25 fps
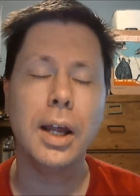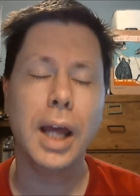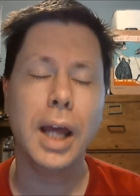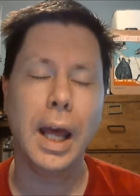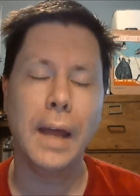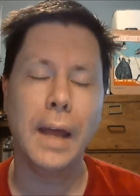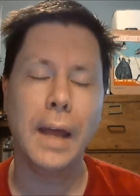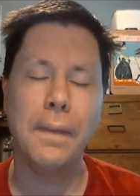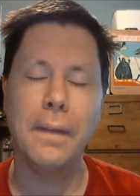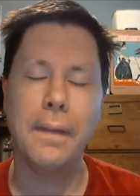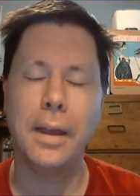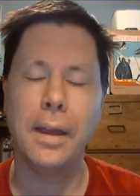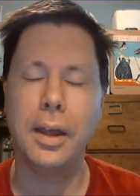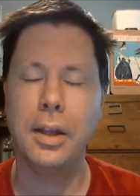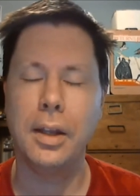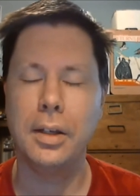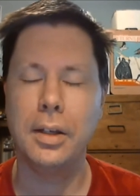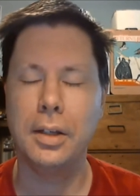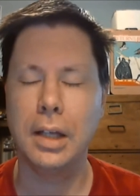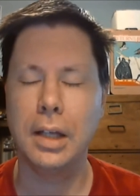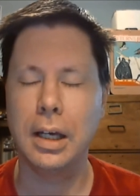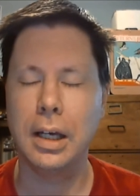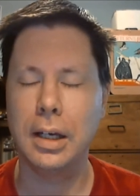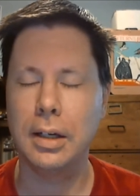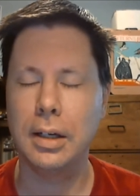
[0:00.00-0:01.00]
and then
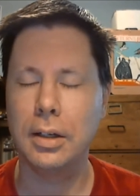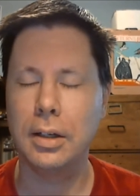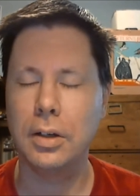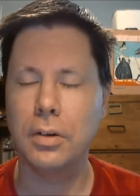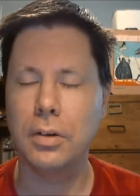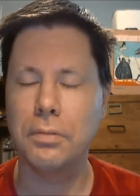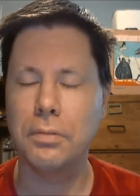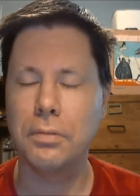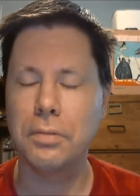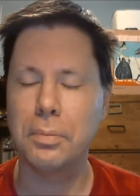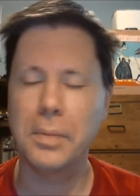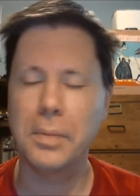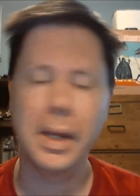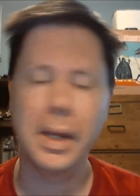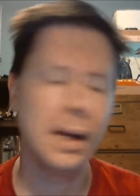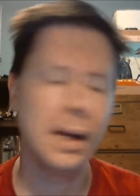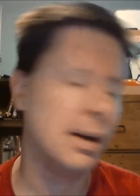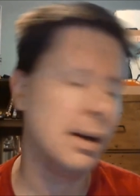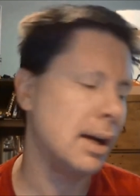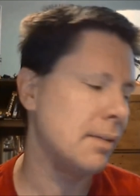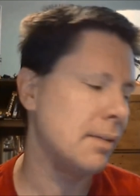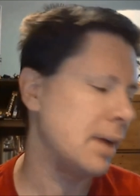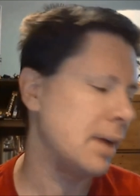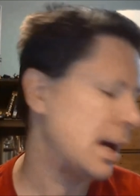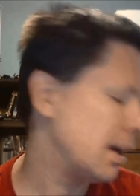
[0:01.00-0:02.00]
uh, go from there.
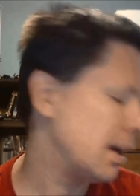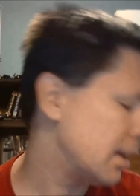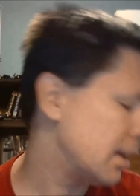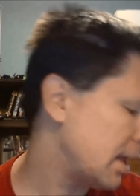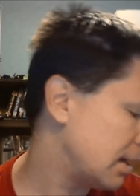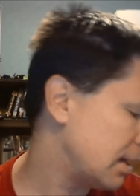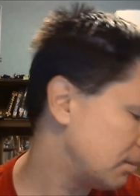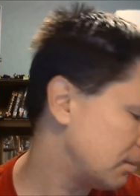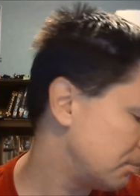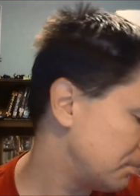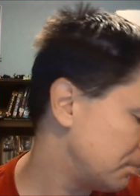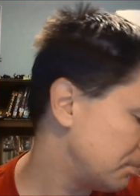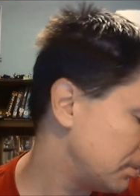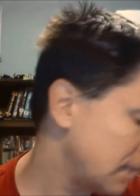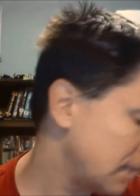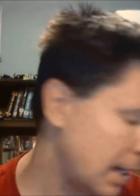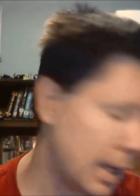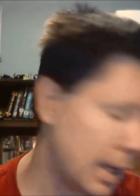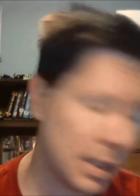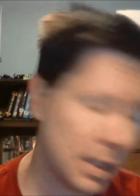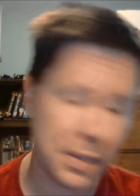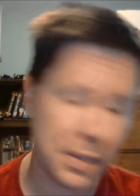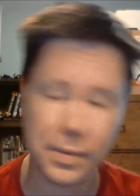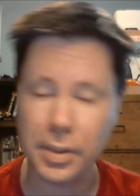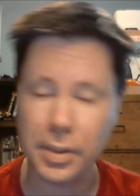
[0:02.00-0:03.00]
I've got a lot of
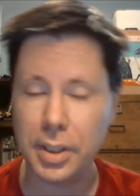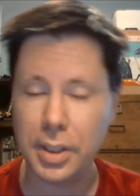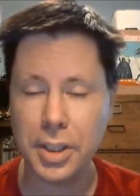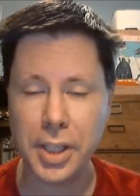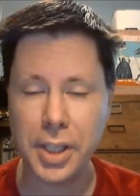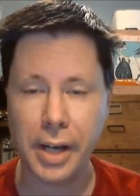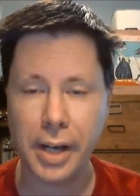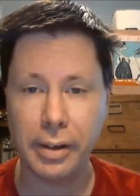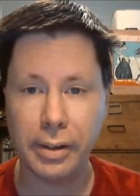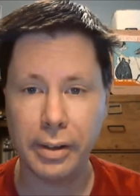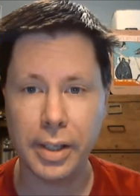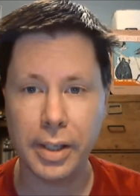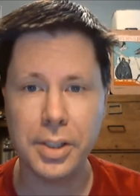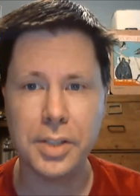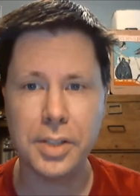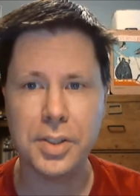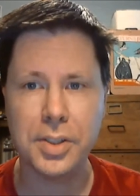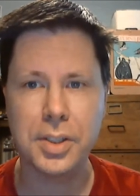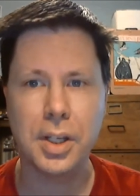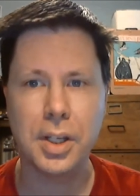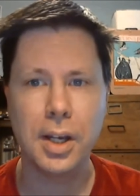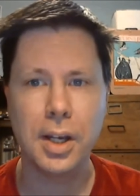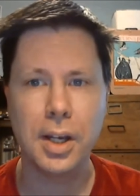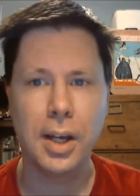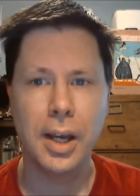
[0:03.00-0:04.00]
plans for the channel. I just
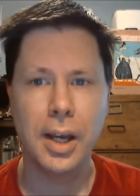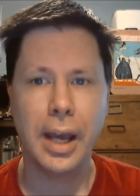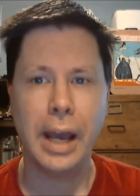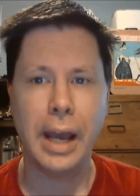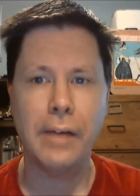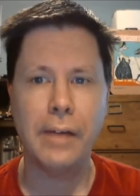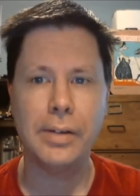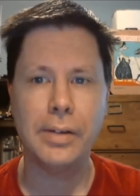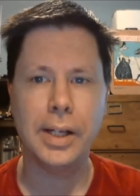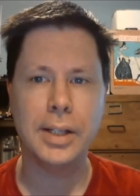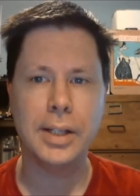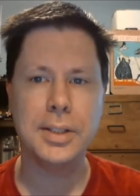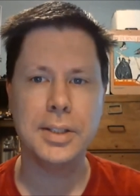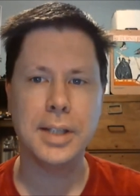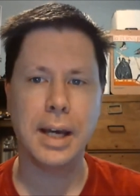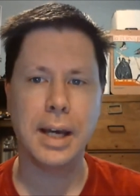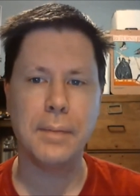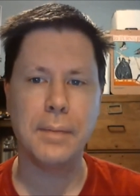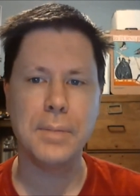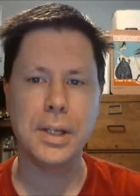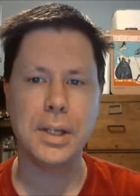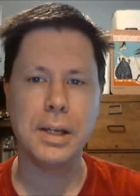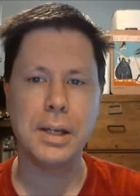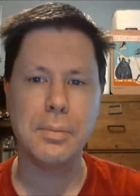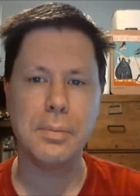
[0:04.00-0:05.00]
haven't had
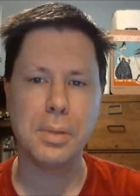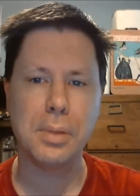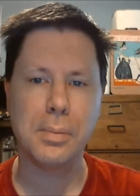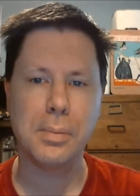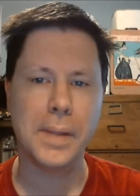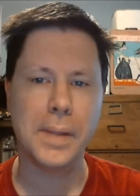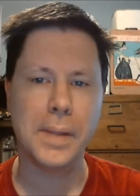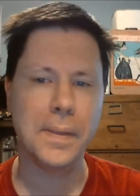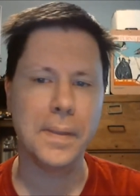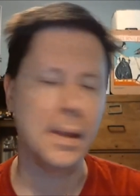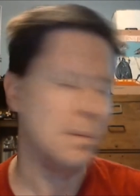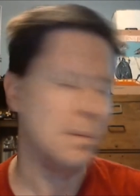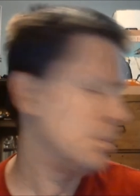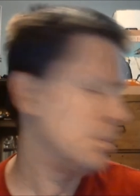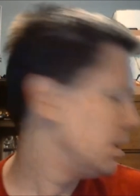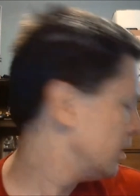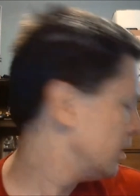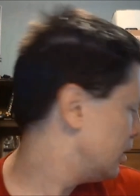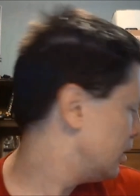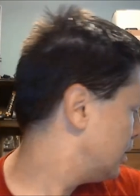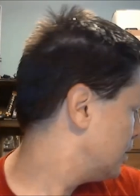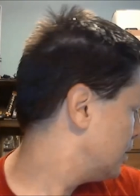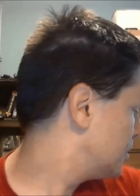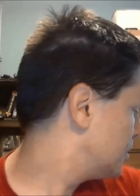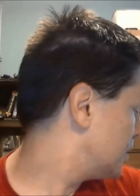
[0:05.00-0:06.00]
time to implement them.
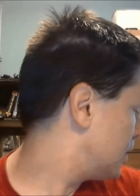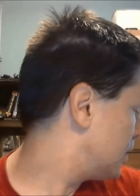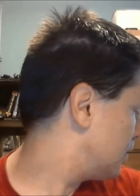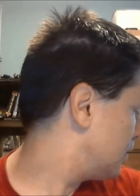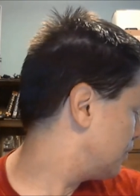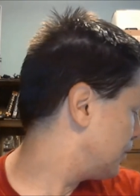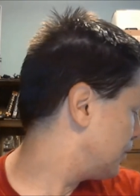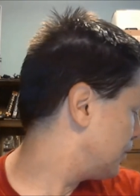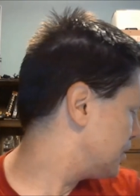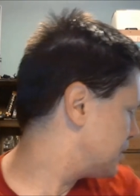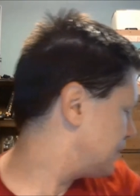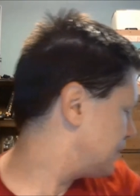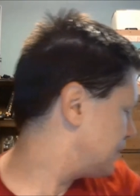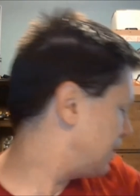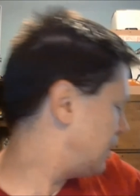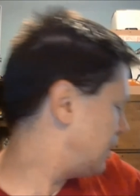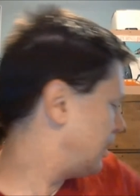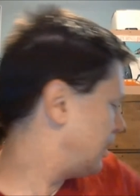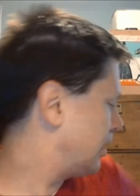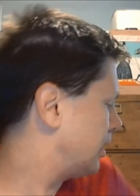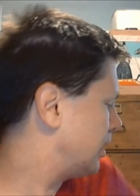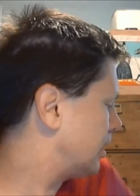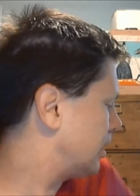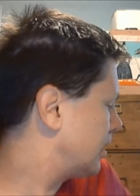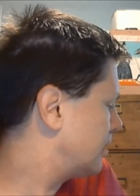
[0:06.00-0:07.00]
So first of all, I'm
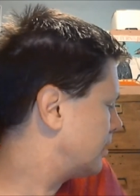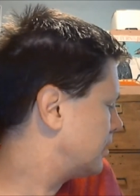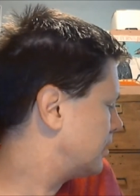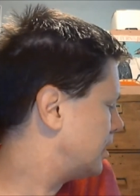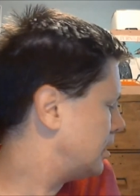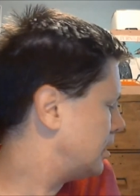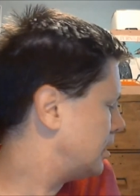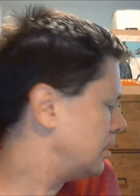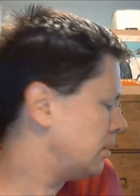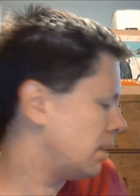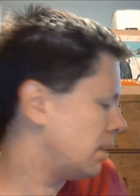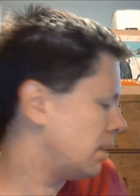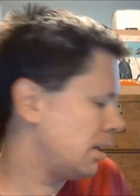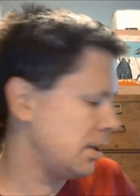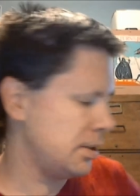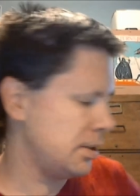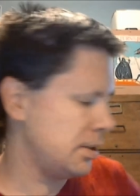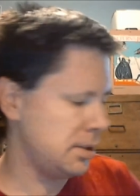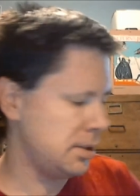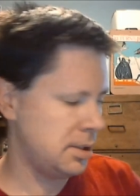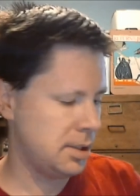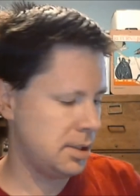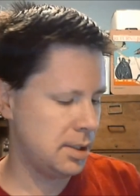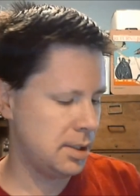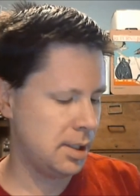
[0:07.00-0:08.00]
going to continue on
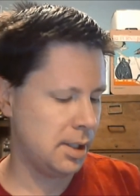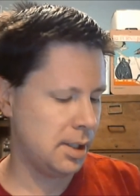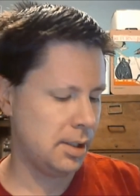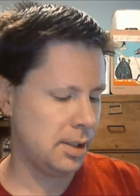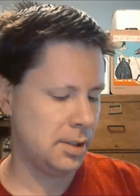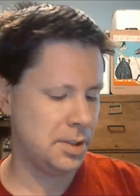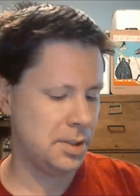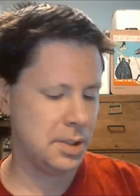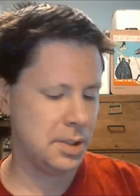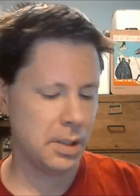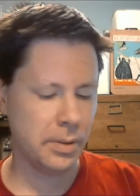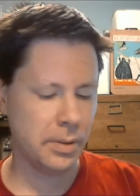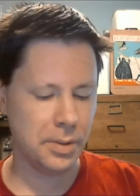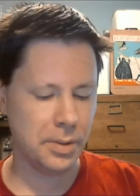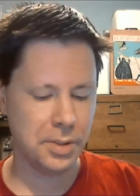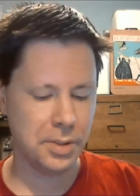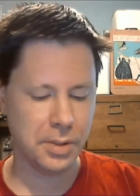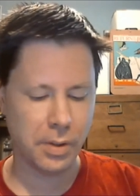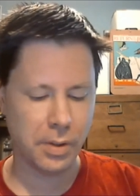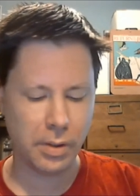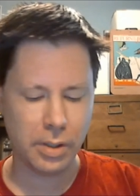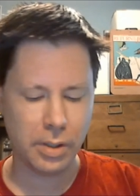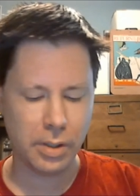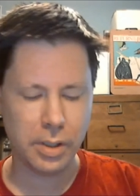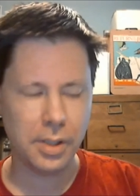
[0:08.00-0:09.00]
the uh, Star Wars in
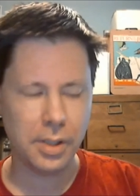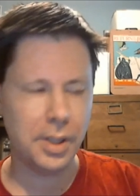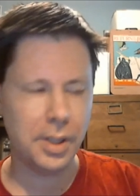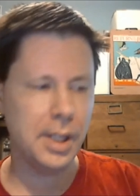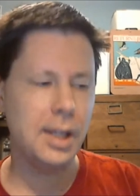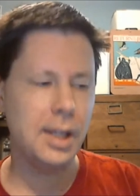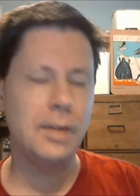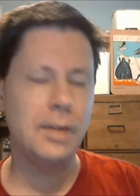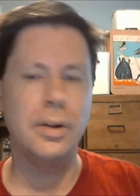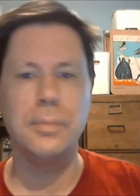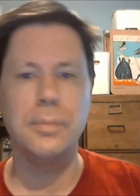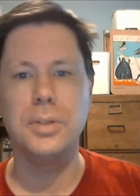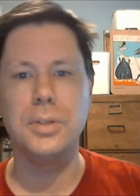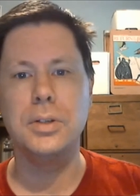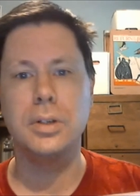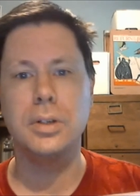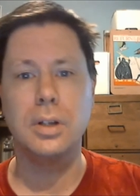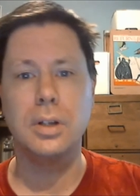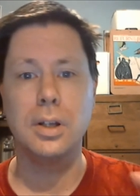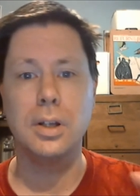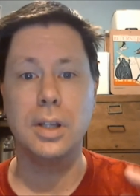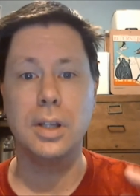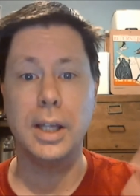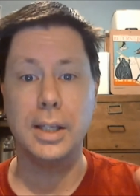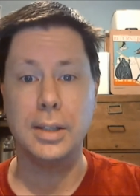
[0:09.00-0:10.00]
Order thing. I'm doing
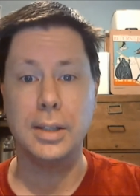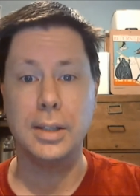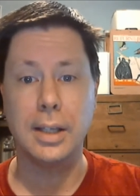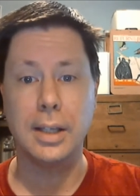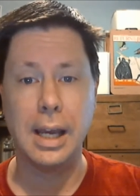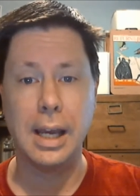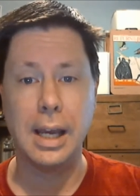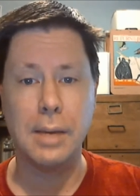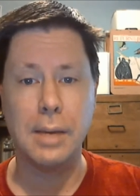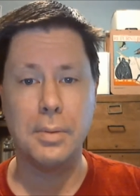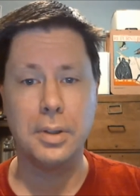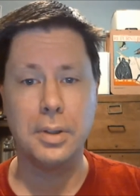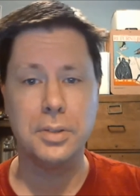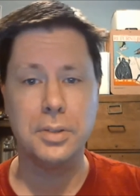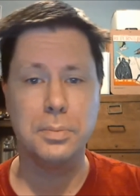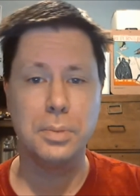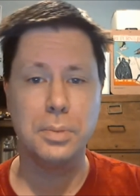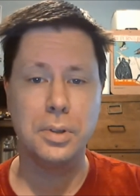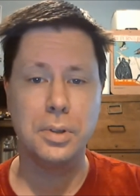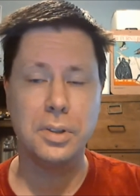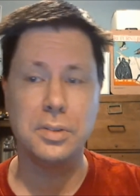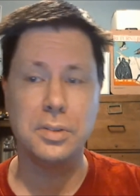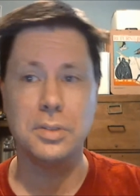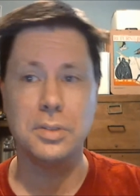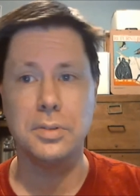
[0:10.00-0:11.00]
all like the comics,
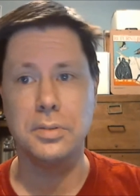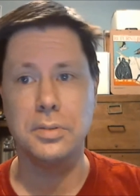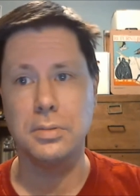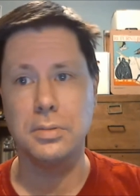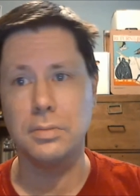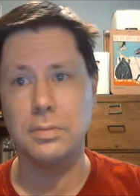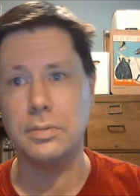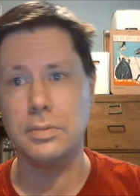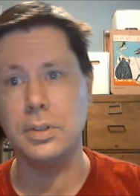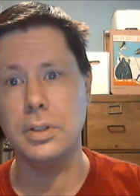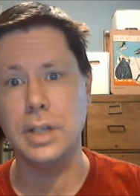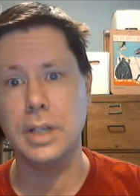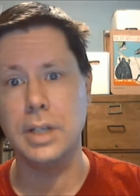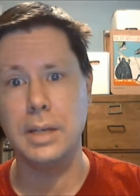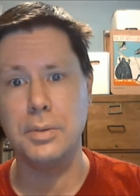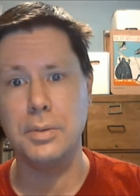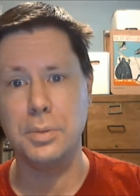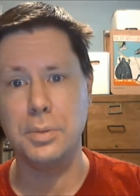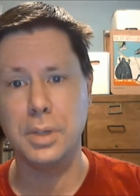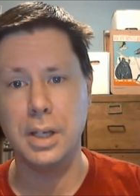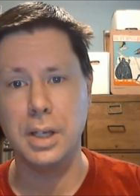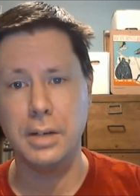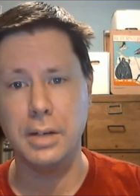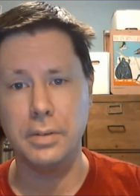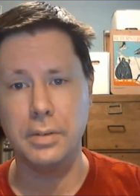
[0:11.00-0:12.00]
books, video games,
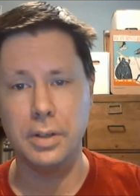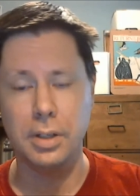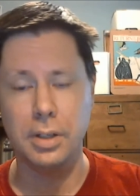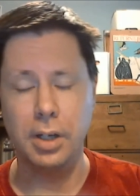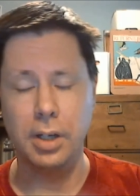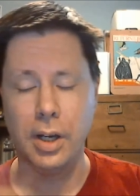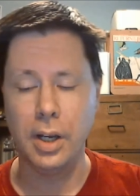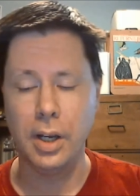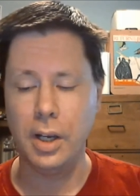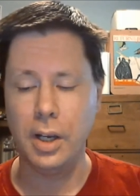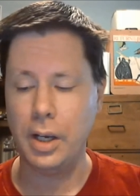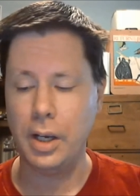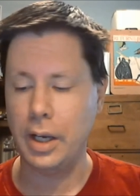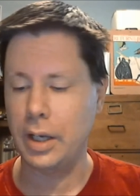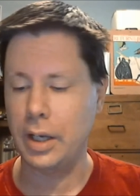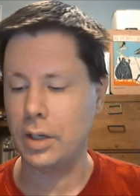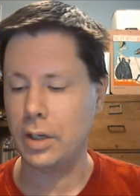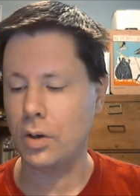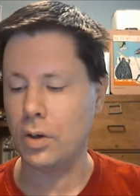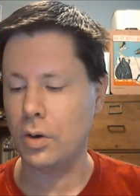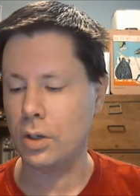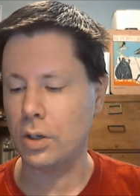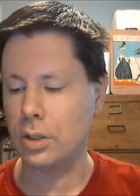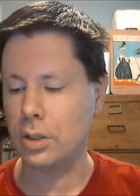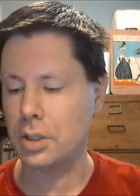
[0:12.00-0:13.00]
whatever, in
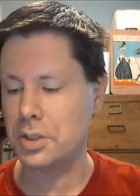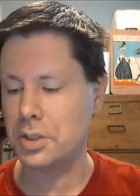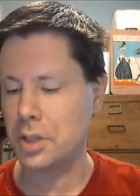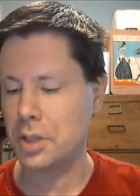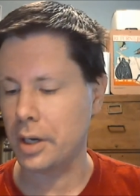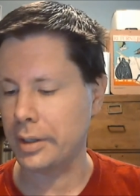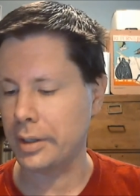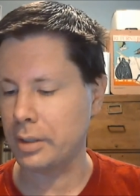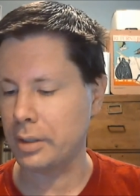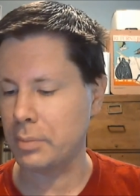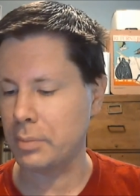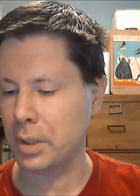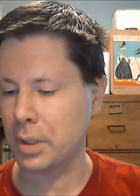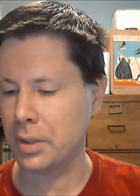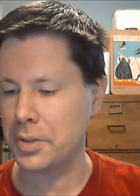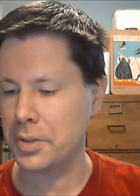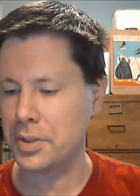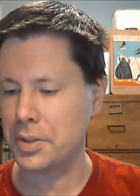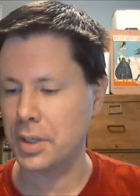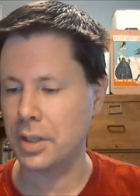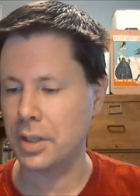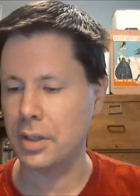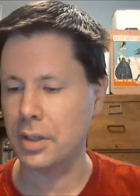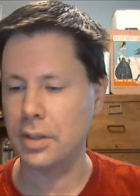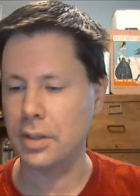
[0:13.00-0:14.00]
order and talking about it.
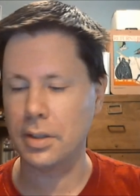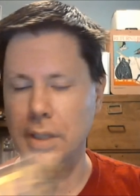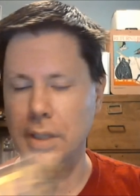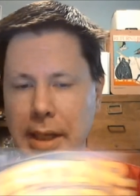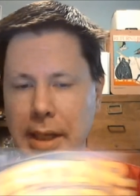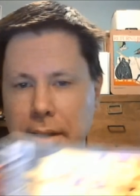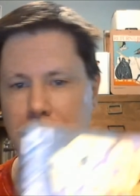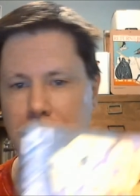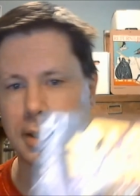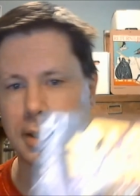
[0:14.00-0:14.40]
So like the